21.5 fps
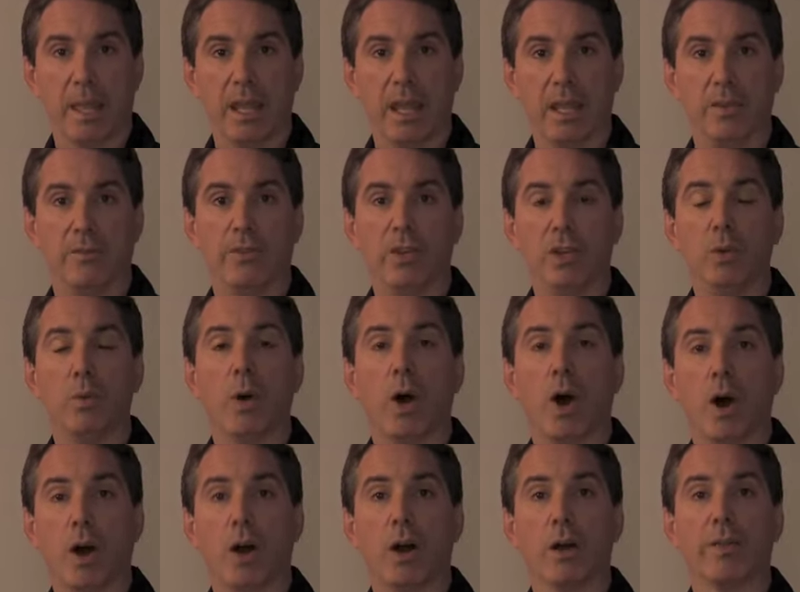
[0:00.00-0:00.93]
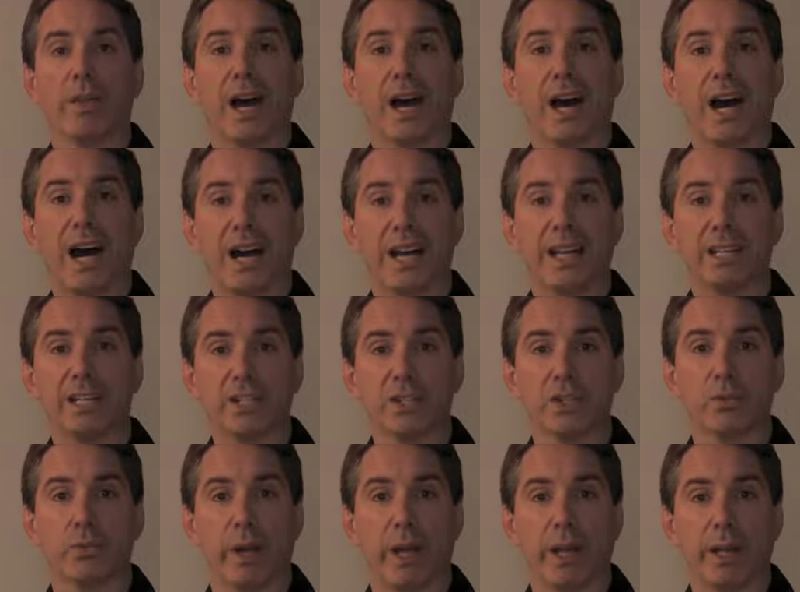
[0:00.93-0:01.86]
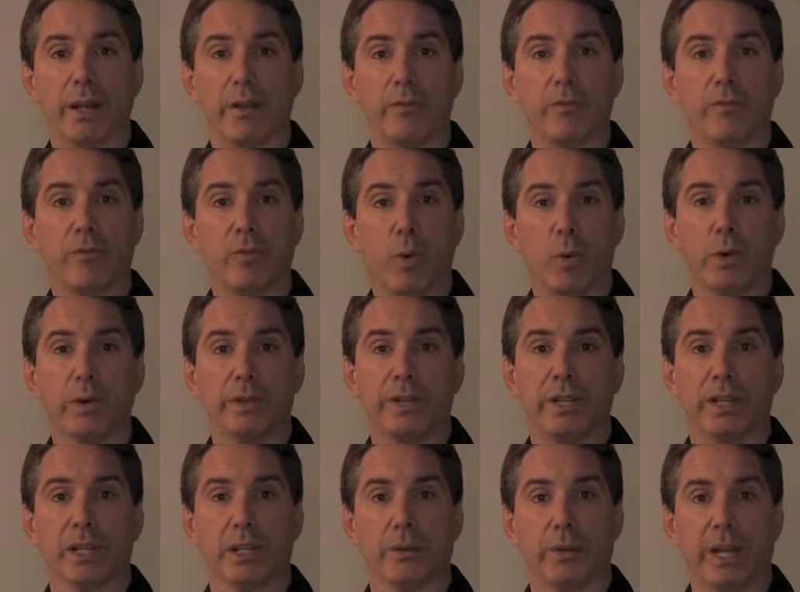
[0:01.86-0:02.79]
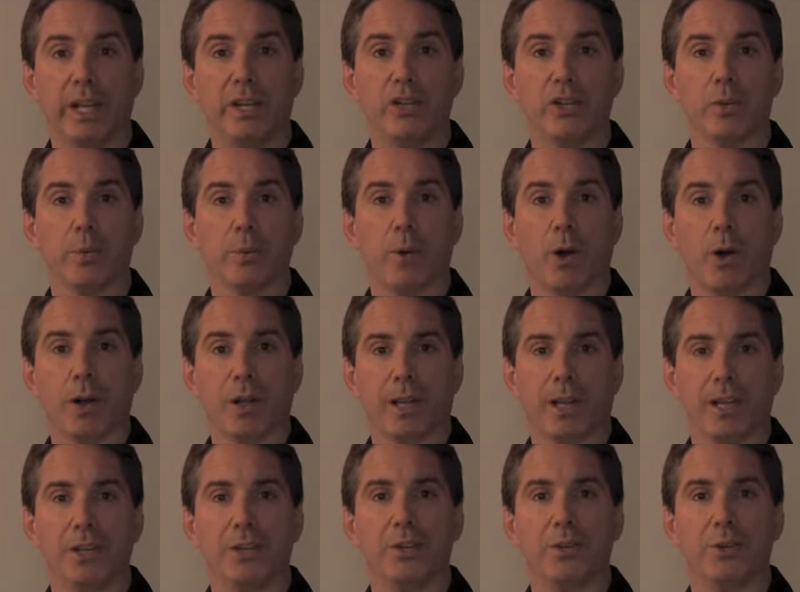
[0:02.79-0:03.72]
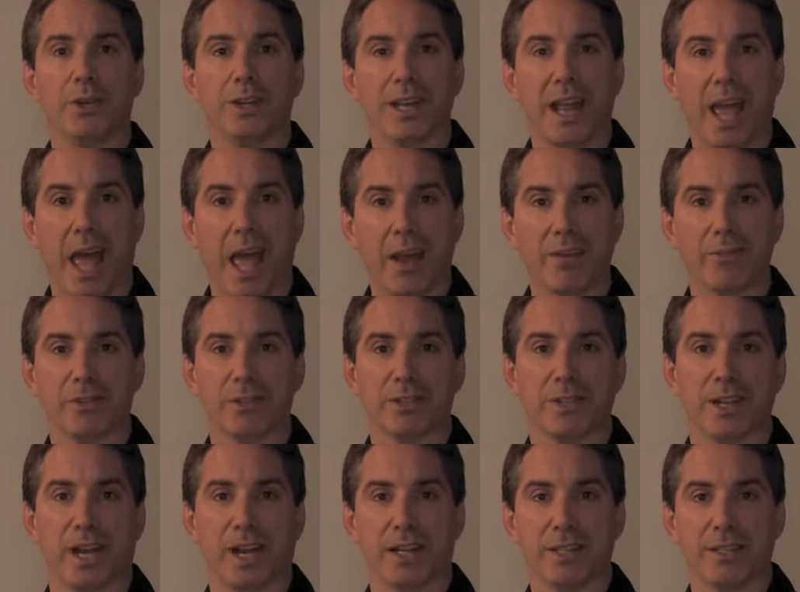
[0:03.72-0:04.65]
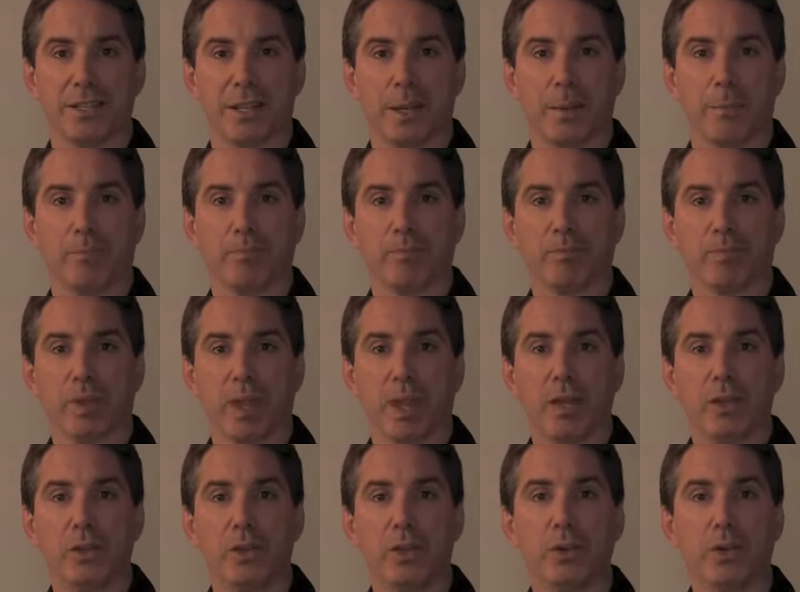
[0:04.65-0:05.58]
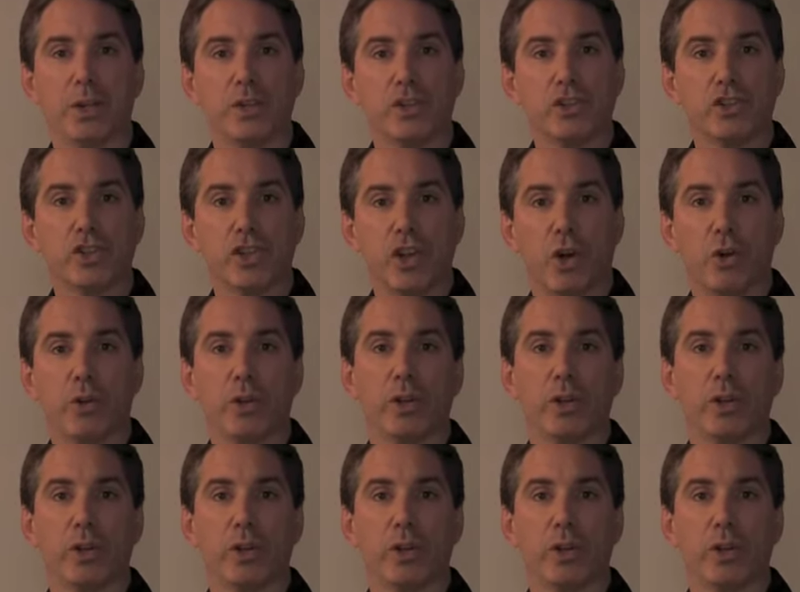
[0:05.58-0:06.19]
If you are the highest rated Ford dealer in your market, you can advertise it. You can show